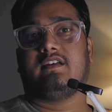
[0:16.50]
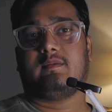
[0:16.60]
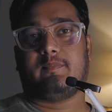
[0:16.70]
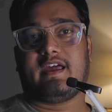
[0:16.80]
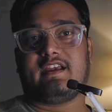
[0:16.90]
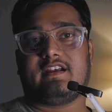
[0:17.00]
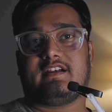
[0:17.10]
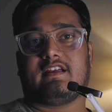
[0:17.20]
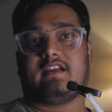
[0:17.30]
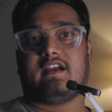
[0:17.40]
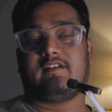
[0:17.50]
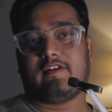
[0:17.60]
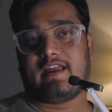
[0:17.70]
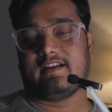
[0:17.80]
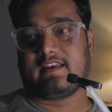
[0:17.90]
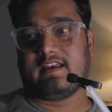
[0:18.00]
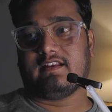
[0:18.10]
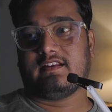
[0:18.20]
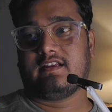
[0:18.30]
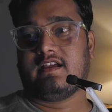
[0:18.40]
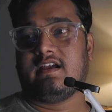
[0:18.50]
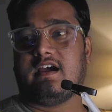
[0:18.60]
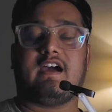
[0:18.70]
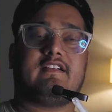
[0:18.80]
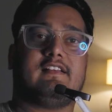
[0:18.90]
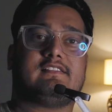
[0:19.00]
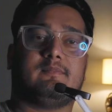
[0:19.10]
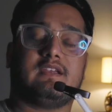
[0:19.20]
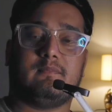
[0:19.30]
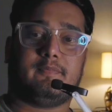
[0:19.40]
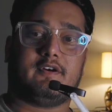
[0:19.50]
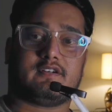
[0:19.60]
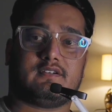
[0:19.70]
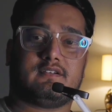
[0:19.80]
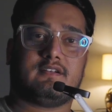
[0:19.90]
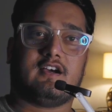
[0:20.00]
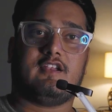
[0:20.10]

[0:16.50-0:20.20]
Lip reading: repairing it, and flying again, I realized something important.